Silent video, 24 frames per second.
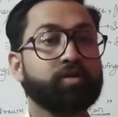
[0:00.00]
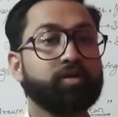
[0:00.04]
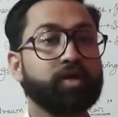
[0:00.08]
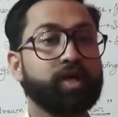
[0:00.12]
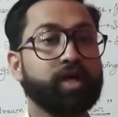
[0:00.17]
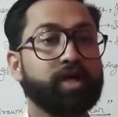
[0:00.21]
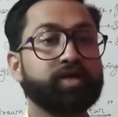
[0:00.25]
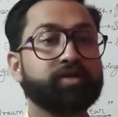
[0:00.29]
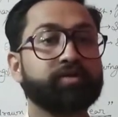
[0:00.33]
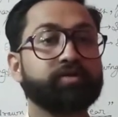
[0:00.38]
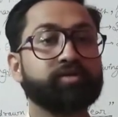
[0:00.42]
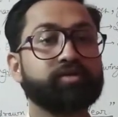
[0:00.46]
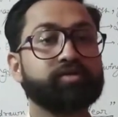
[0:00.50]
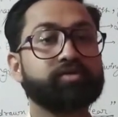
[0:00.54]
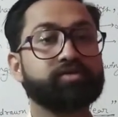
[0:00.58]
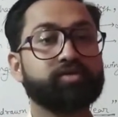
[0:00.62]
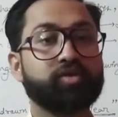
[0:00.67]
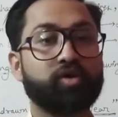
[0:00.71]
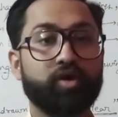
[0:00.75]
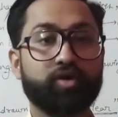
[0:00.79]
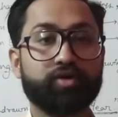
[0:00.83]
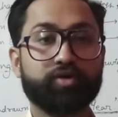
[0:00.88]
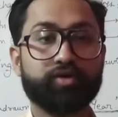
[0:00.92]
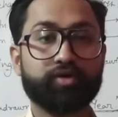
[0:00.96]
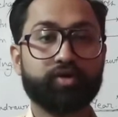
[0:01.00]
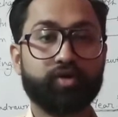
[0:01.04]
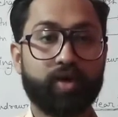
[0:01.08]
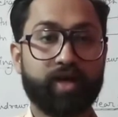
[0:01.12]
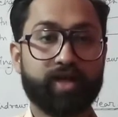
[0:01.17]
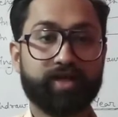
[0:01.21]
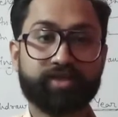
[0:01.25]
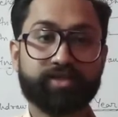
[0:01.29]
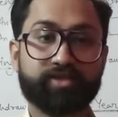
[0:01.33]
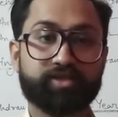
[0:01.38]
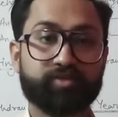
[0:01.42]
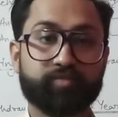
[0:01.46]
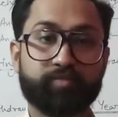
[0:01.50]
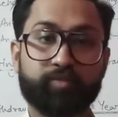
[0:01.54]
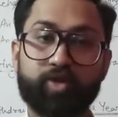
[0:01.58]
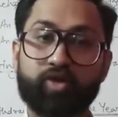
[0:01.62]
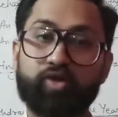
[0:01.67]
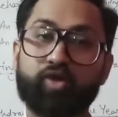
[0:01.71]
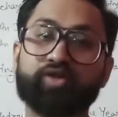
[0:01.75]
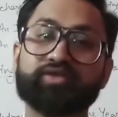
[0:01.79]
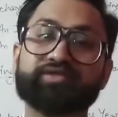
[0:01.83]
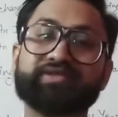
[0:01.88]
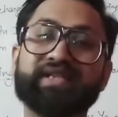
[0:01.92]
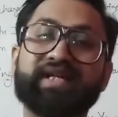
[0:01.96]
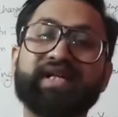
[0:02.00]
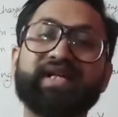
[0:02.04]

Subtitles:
interest on drawings, because